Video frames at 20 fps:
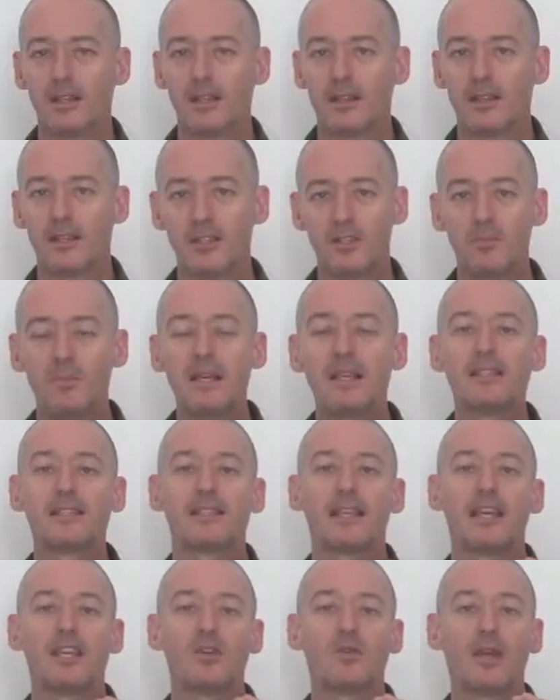This means
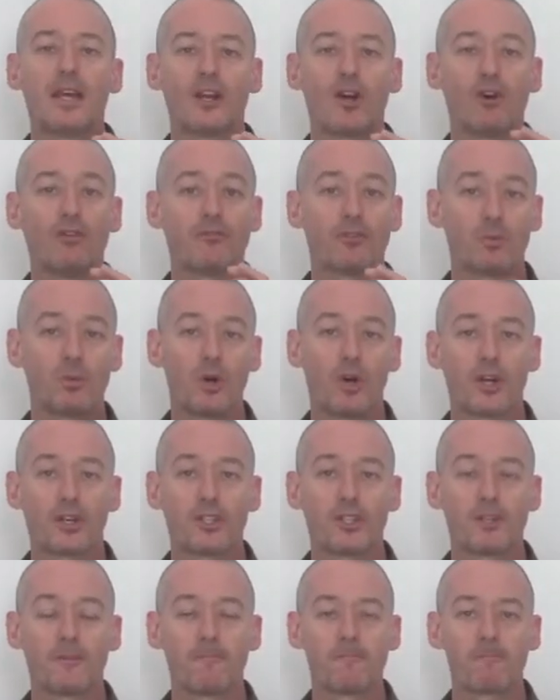that you get
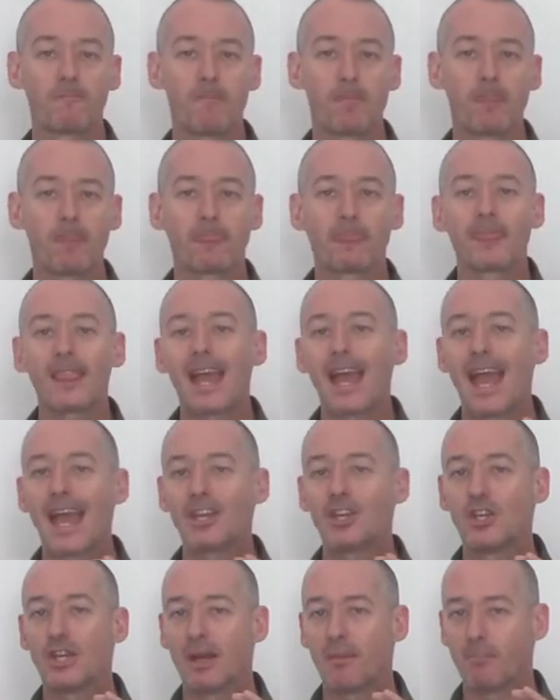overworked
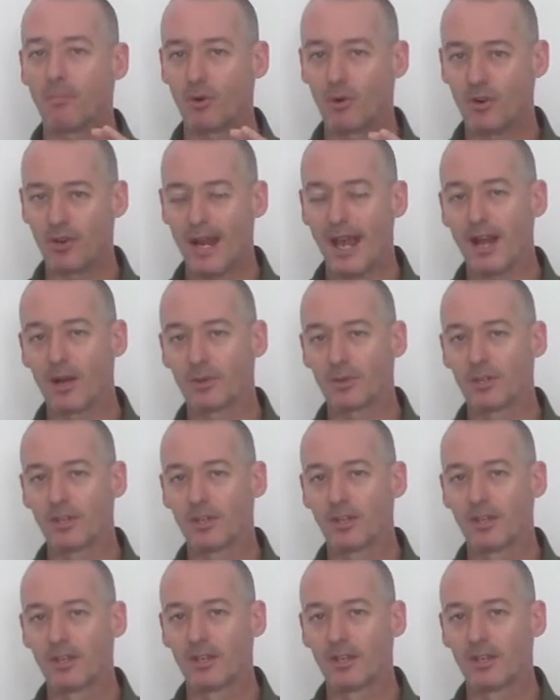and you get burned out.